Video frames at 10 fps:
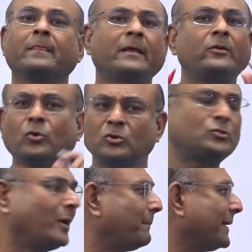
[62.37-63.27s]
The
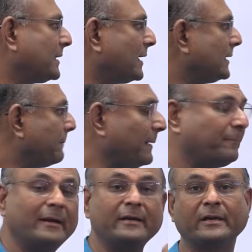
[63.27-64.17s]
usual method that
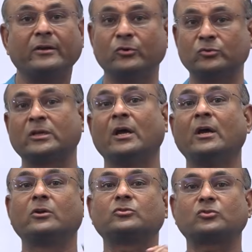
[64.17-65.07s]
people introduce
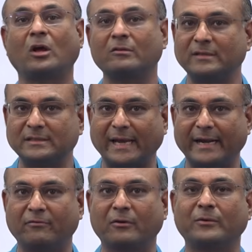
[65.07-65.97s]
to solve this
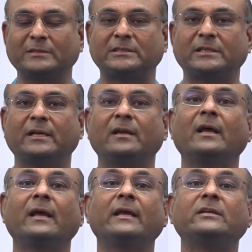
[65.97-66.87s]
kind of a question
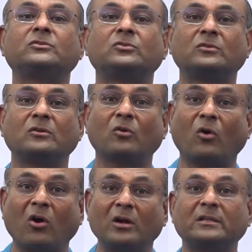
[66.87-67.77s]
is
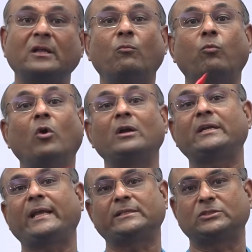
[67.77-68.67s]
called the
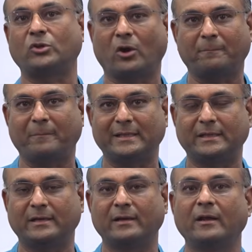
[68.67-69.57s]
voltage drop
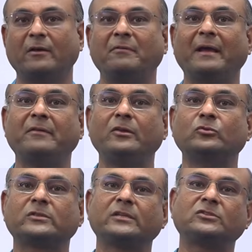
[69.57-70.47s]
method, where we
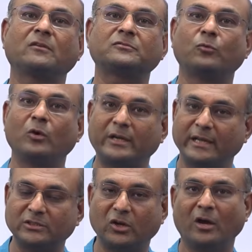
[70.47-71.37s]
use Kirchhoff's
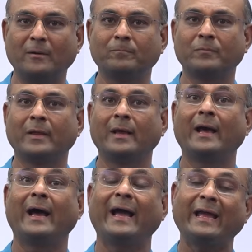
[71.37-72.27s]
voltage law.
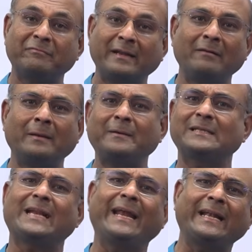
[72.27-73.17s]
I have developed a
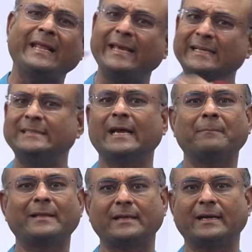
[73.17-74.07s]
slightly easier
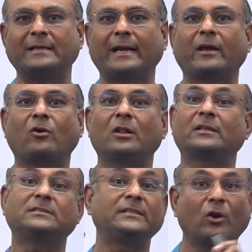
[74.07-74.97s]
method that I call
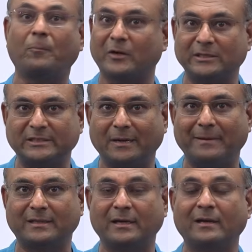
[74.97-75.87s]
the zero potential
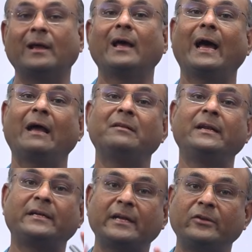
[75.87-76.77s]
method. I will
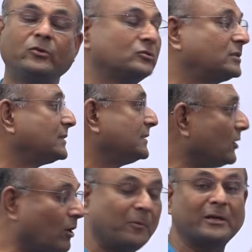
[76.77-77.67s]
introduce the
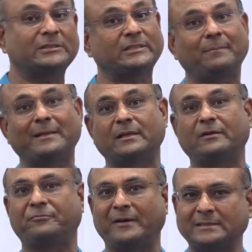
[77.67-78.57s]
zero potential
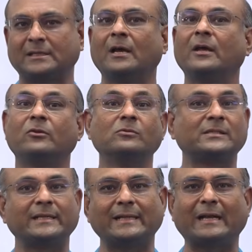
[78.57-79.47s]
method first. You will
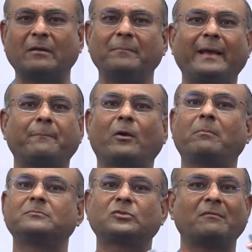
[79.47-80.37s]
see that will make
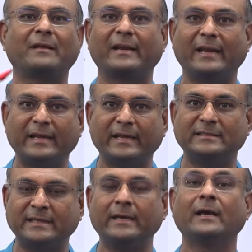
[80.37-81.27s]
problem solving really
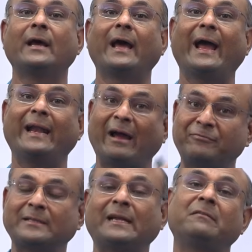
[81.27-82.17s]
easy. And
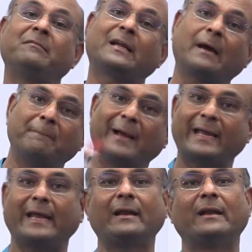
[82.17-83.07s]
after that we will come
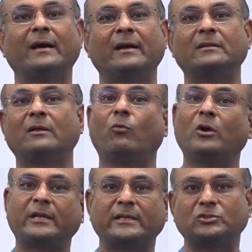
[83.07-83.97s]
back and learn the
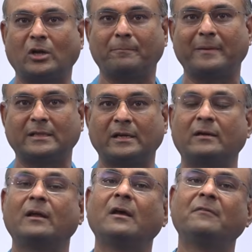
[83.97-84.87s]
voltage drop
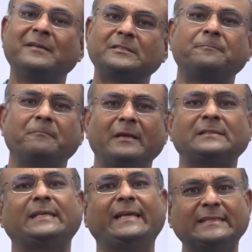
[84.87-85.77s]
method, which
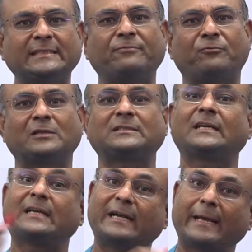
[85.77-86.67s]
is easy for
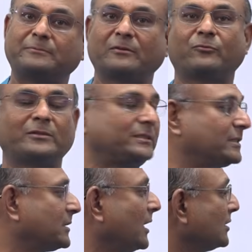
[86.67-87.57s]
certain types of
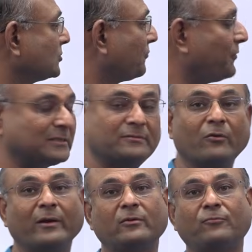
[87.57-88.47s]
questions. So first we are
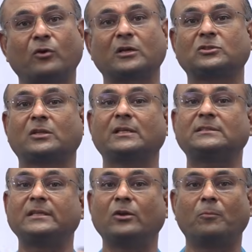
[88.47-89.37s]
going to focus on the
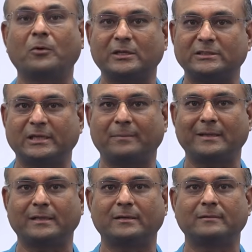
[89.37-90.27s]
zero potential
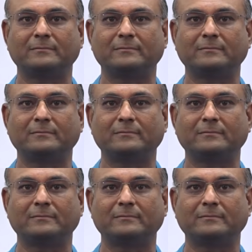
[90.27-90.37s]
method.